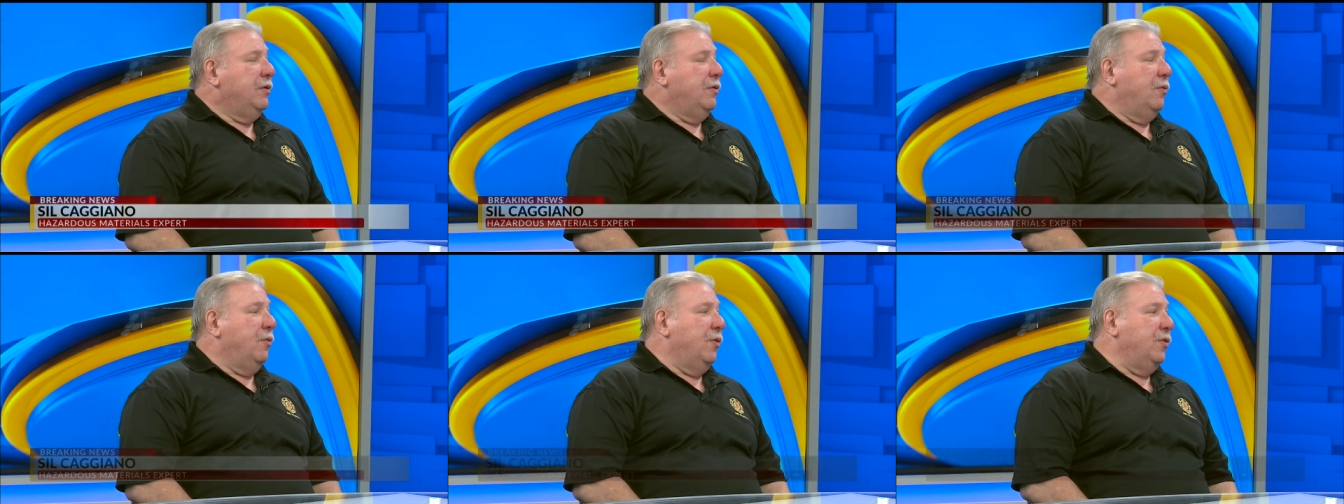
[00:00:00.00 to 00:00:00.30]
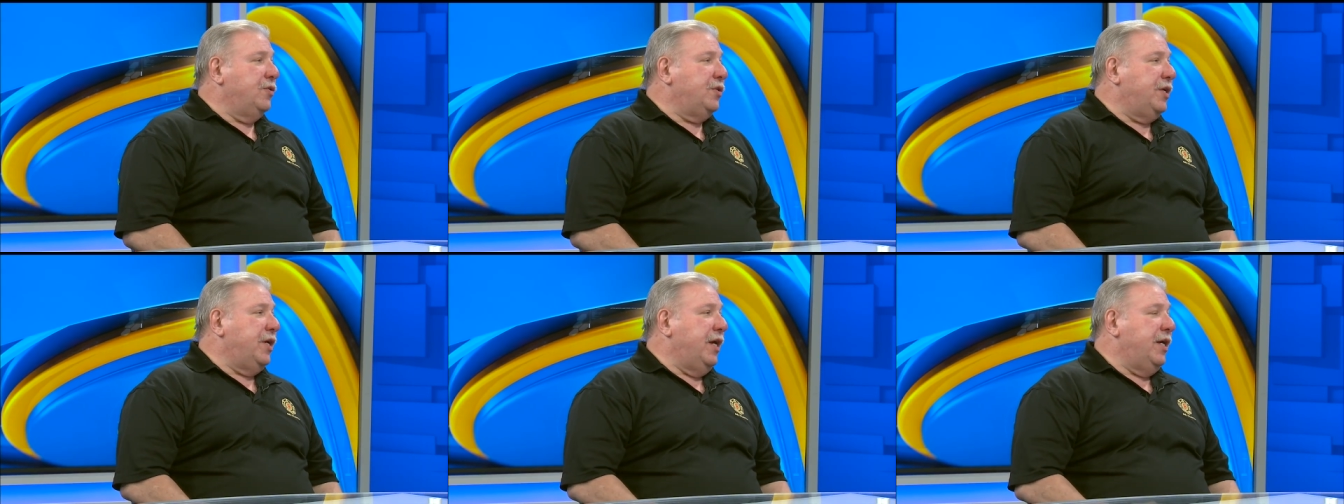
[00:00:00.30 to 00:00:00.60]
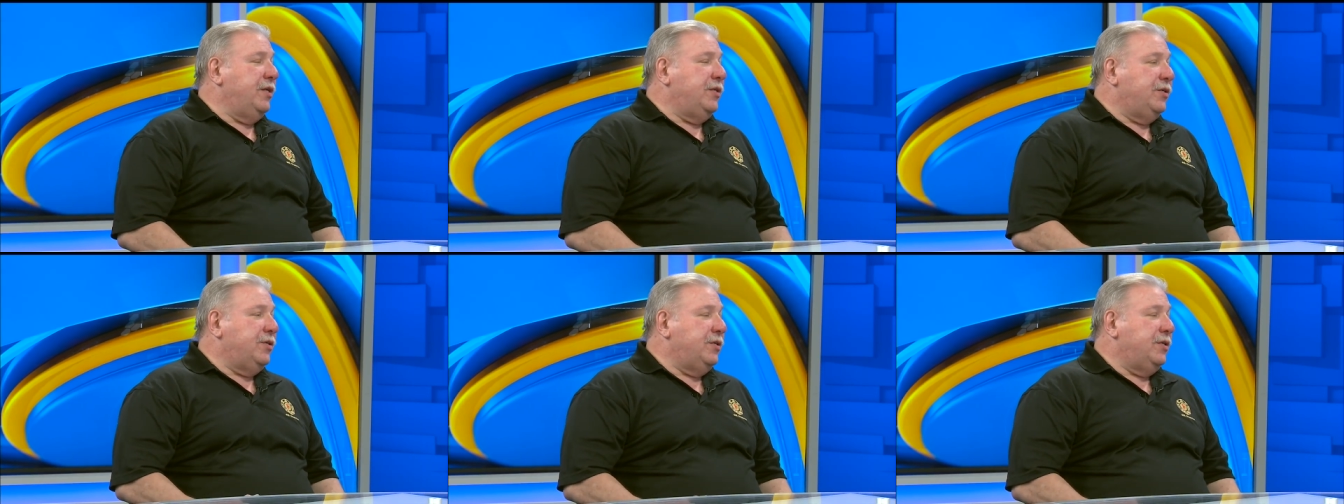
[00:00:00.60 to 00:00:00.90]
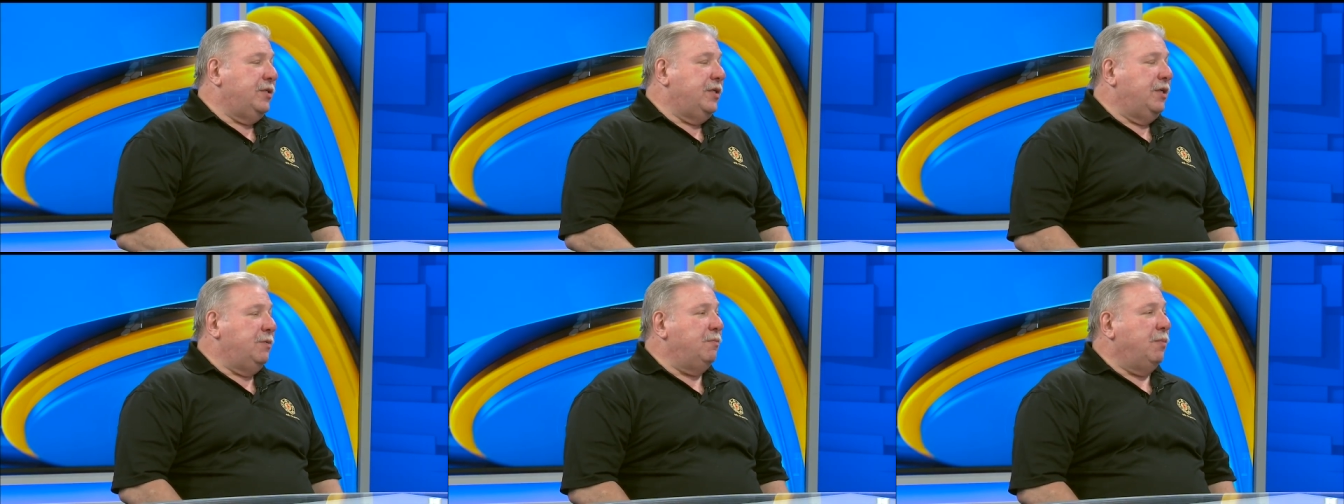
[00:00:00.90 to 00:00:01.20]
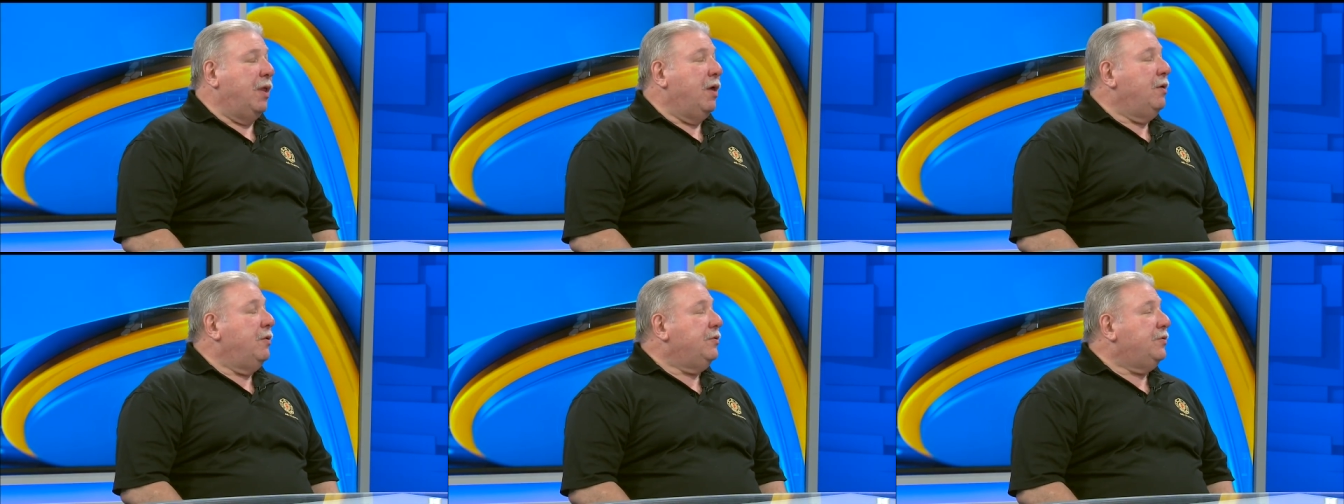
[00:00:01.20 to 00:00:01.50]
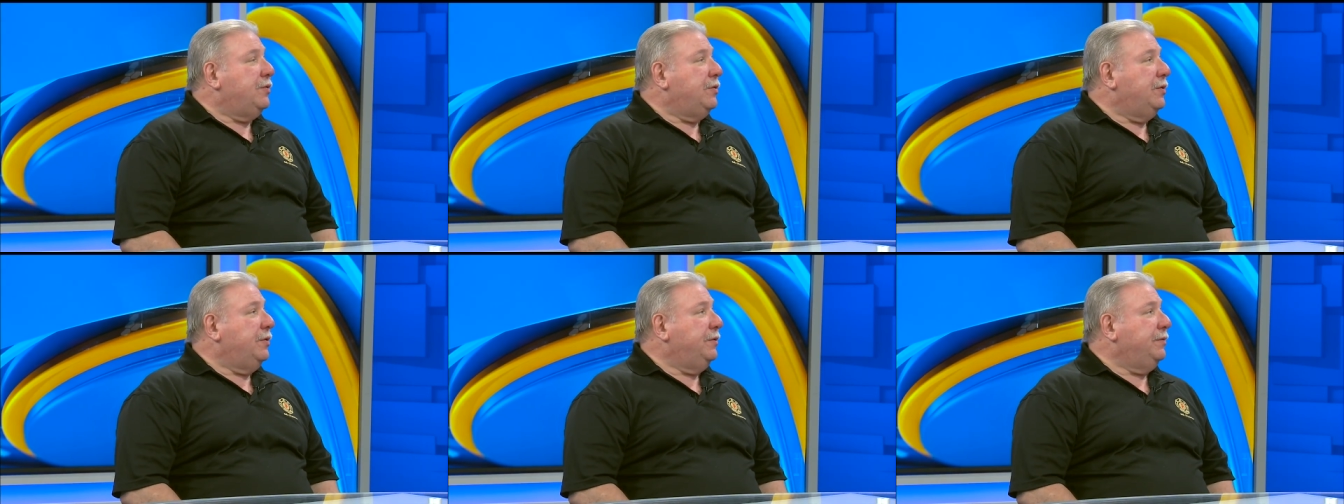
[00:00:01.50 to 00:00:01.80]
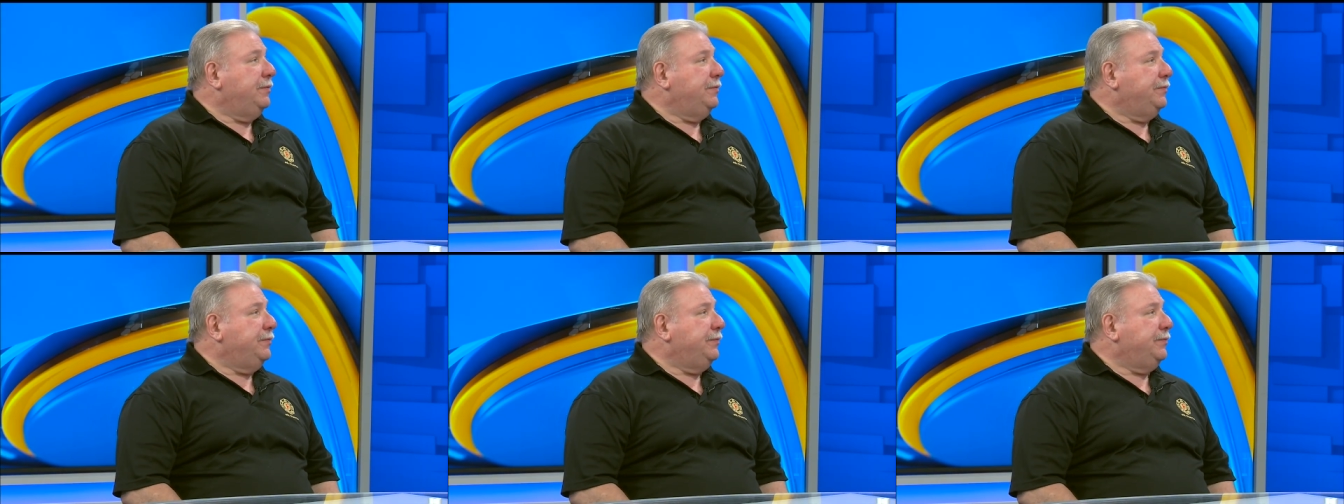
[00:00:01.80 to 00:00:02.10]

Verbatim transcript: Worst case, it blows. Yep.